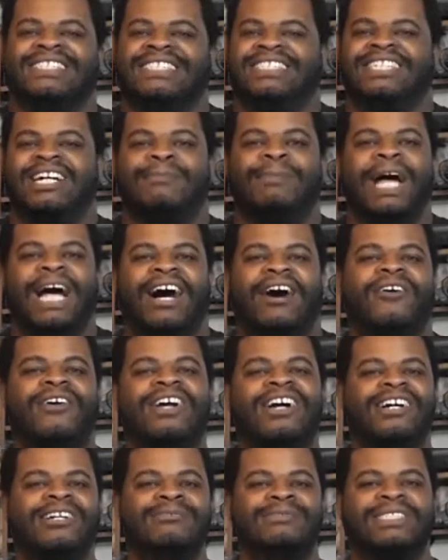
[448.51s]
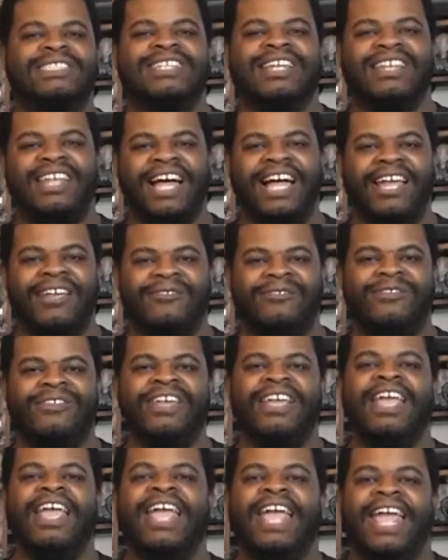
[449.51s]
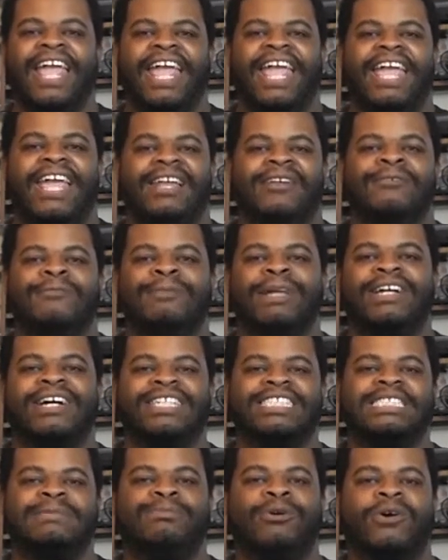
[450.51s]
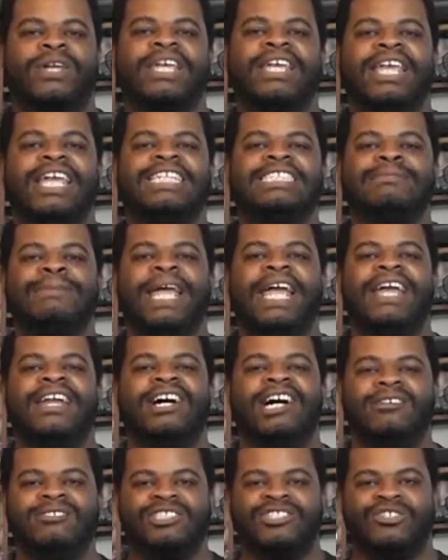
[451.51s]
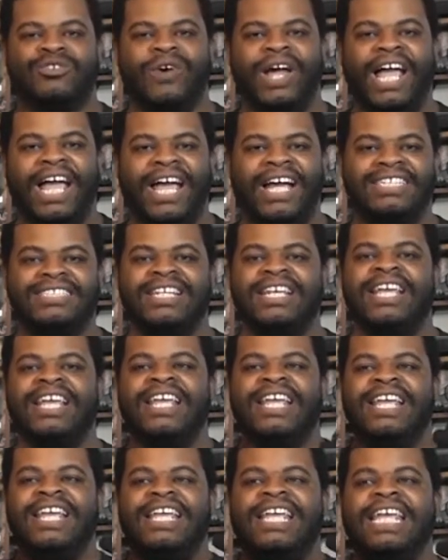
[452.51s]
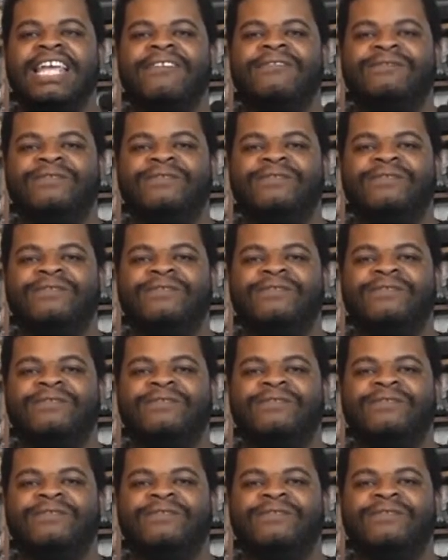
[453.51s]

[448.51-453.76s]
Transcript: somehow comes to life. And because Sporky is made of trash, he